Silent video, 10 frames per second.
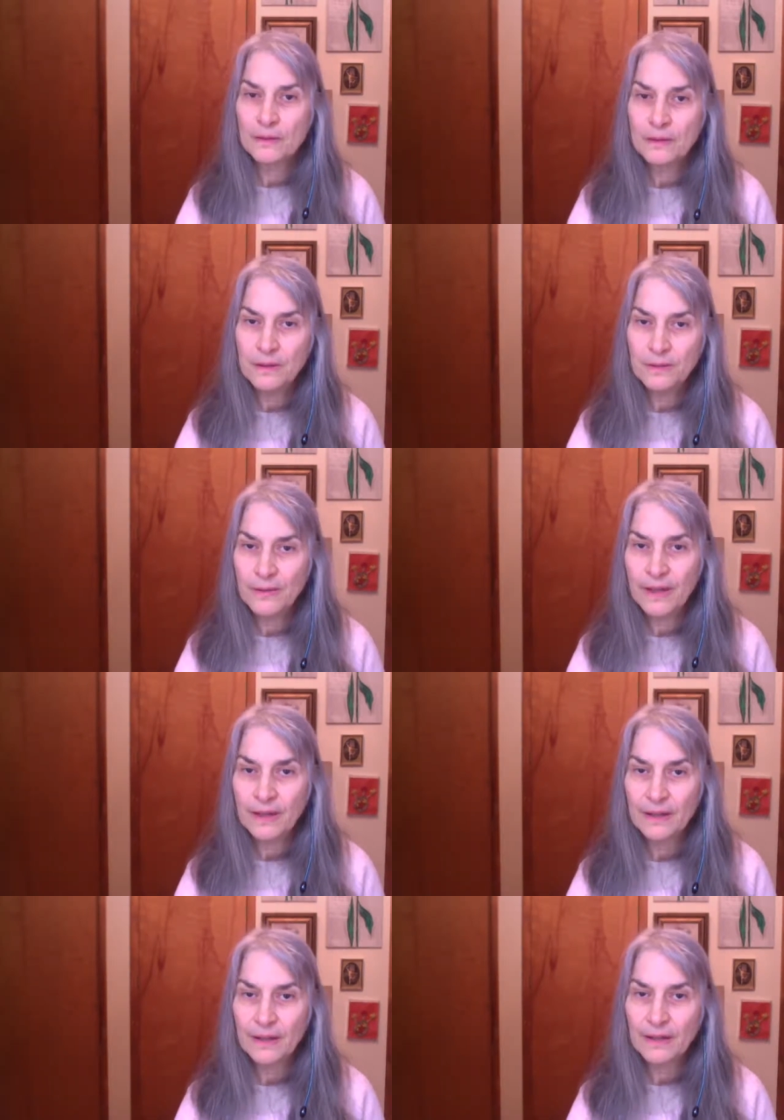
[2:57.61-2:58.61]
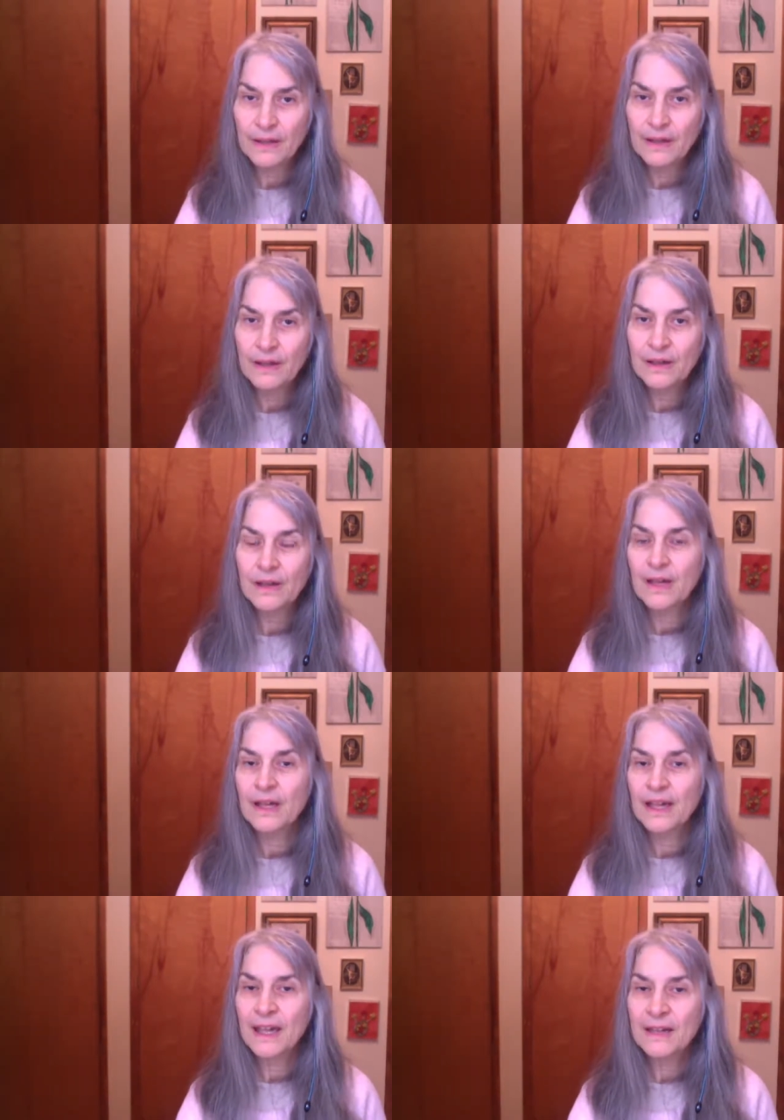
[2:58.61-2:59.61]
Do it.
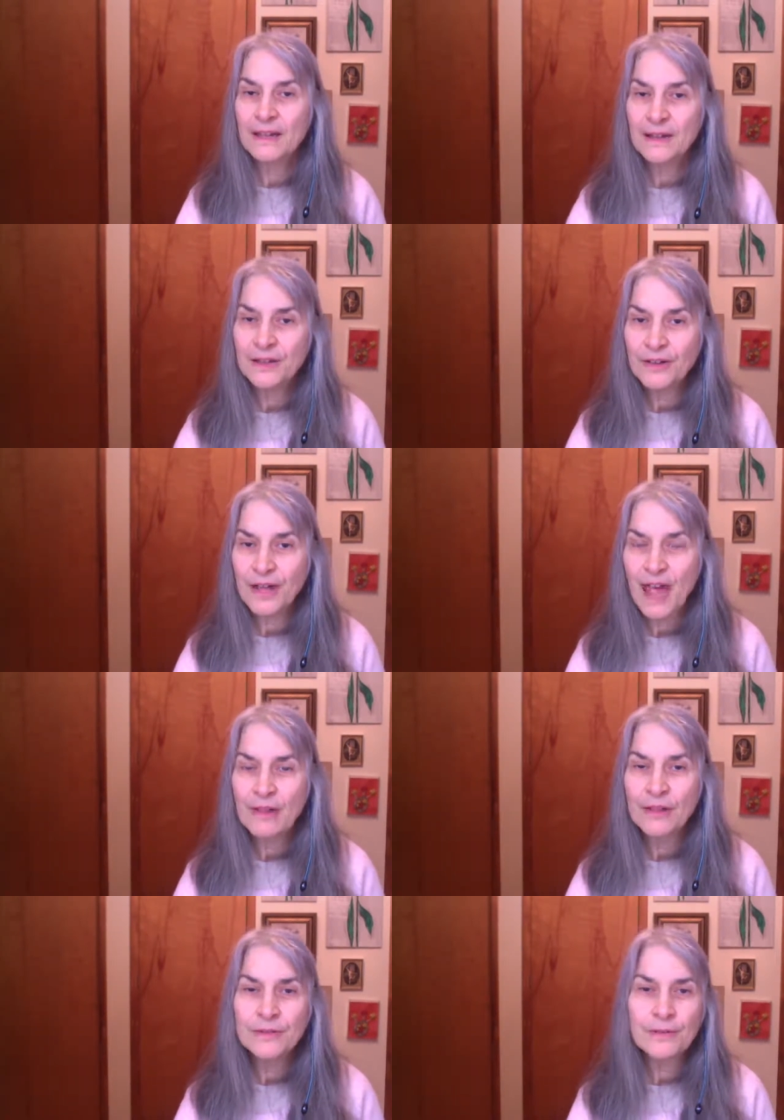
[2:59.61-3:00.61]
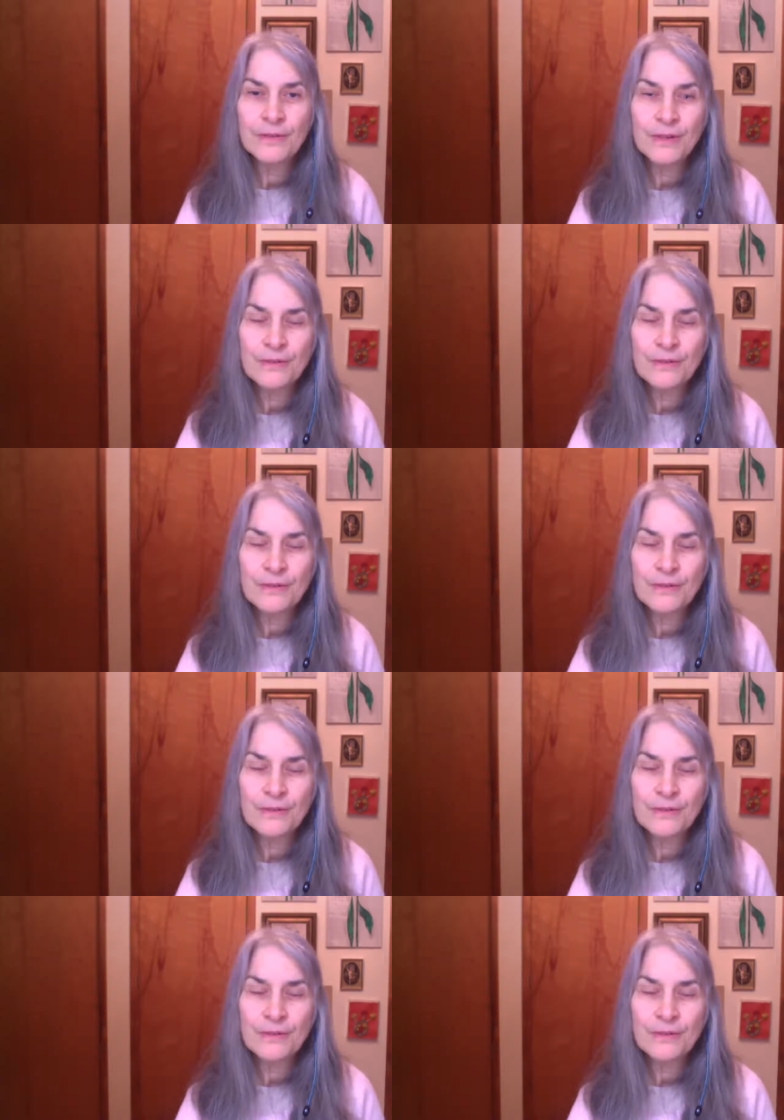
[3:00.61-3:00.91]
Get it on your calendar with a